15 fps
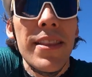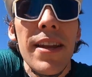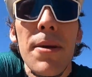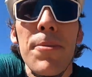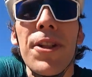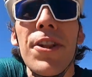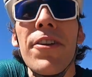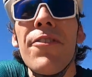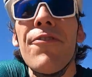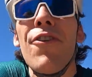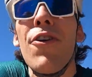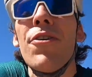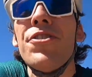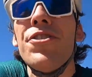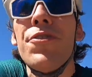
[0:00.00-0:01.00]
that I've been looking
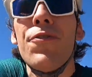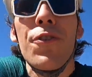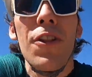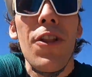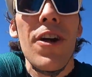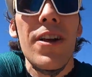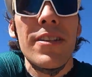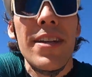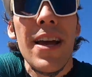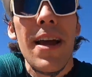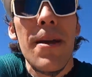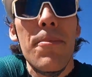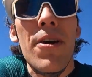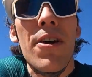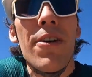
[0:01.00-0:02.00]
forward to for a long
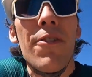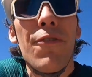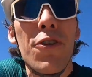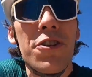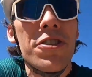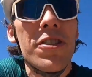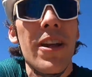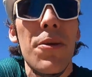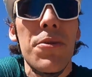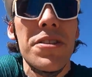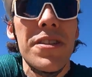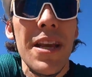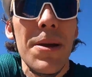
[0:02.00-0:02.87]
time. Unfortunately, I wasn't